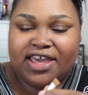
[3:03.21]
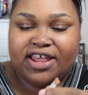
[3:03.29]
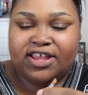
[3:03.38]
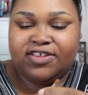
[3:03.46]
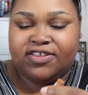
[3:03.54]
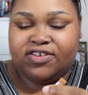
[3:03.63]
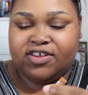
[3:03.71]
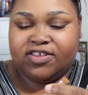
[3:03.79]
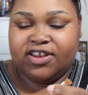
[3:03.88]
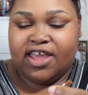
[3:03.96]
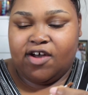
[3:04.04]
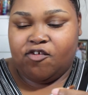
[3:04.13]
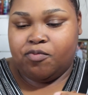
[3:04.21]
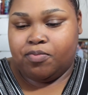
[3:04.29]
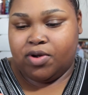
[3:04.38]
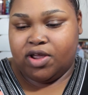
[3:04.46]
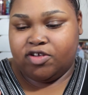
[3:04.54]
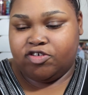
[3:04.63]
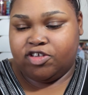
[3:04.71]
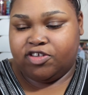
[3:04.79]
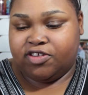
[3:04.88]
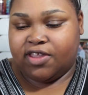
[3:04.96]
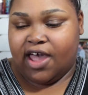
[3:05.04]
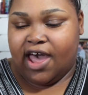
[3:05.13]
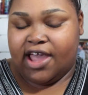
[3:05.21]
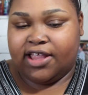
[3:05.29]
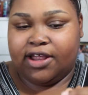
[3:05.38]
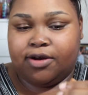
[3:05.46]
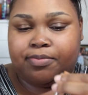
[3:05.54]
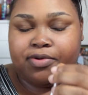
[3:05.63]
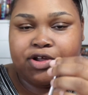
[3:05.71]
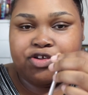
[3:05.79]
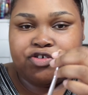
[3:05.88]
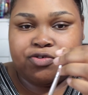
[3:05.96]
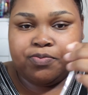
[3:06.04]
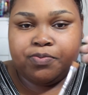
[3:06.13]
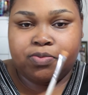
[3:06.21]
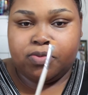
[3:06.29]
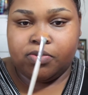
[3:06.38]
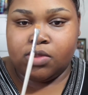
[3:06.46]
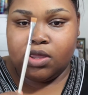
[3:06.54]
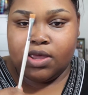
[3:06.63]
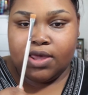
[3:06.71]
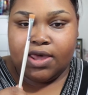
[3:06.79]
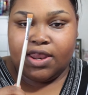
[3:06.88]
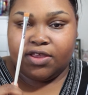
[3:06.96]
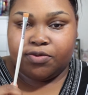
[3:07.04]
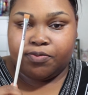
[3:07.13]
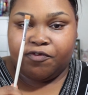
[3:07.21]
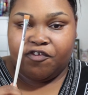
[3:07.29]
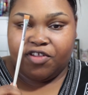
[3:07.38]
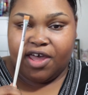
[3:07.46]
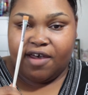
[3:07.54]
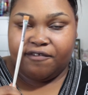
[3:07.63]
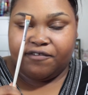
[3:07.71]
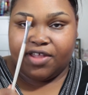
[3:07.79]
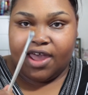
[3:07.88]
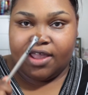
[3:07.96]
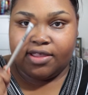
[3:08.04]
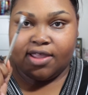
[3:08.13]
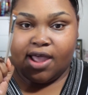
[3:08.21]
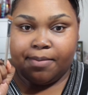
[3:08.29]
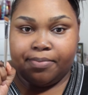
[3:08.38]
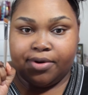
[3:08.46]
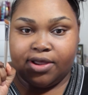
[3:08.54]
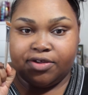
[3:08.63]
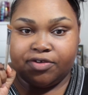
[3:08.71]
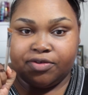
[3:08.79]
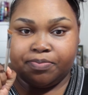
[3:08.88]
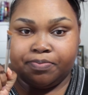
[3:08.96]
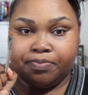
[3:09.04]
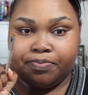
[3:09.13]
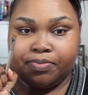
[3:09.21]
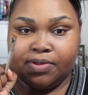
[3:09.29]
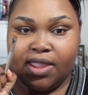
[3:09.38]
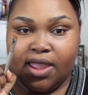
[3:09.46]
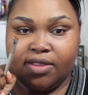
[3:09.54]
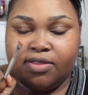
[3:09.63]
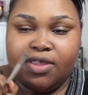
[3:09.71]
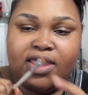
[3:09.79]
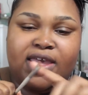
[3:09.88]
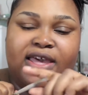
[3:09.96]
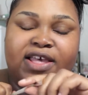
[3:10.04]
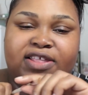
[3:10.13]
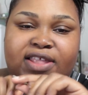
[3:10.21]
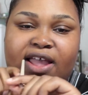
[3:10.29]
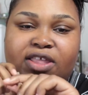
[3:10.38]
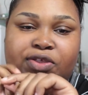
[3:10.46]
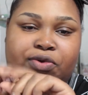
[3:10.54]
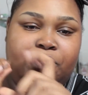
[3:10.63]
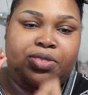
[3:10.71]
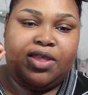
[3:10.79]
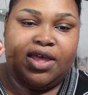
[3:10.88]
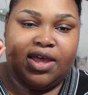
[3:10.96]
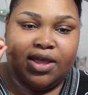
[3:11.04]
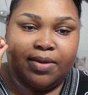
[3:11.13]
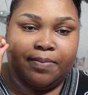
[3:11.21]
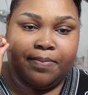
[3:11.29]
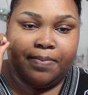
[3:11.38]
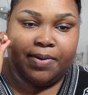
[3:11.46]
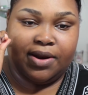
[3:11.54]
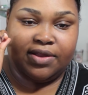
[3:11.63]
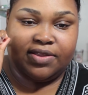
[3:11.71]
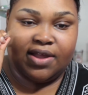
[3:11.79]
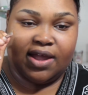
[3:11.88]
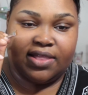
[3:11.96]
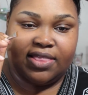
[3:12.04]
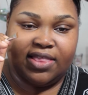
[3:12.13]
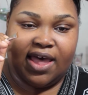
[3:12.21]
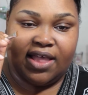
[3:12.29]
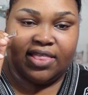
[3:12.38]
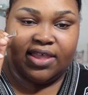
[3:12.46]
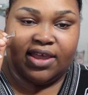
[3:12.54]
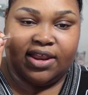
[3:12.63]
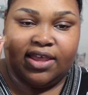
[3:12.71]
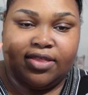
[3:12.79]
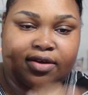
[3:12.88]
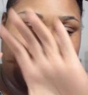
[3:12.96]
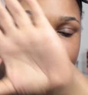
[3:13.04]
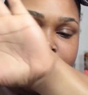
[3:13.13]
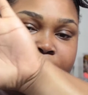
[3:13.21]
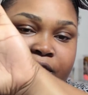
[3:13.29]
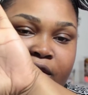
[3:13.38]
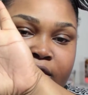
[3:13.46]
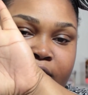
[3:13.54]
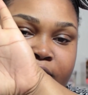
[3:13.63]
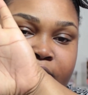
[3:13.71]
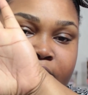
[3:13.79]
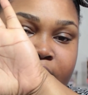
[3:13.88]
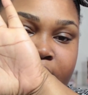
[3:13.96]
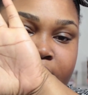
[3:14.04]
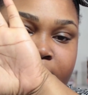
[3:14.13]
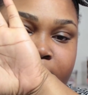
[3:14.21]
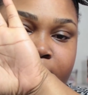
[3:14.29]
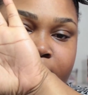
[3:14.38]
And this is just an e.l.f. brush. This is the eyeliner brush. And it's a flat top brush. It's not too thick, but it's not that thin either. I don't know if you guys can see that.